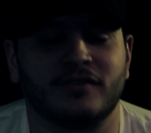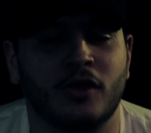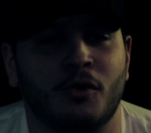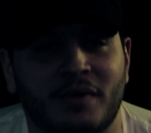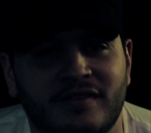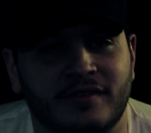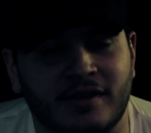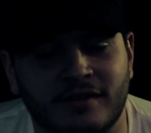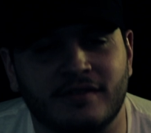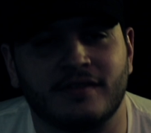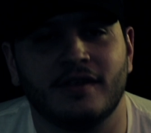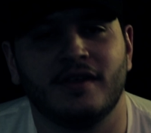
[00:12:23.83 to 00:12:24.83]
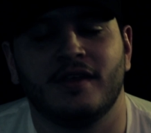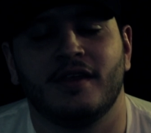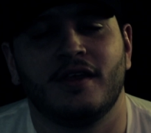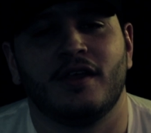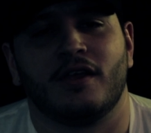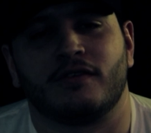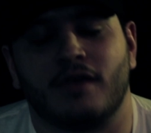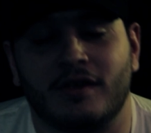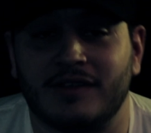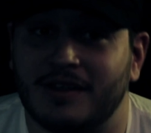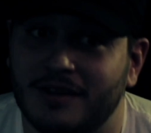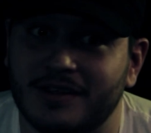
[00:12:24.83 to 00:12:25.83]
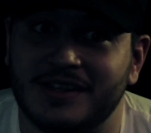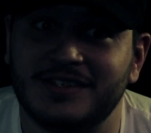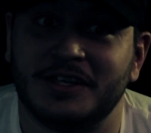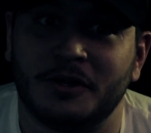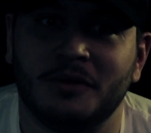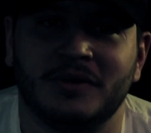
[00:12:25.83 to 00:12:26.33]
it's coincidence. So I was like, oh, is it a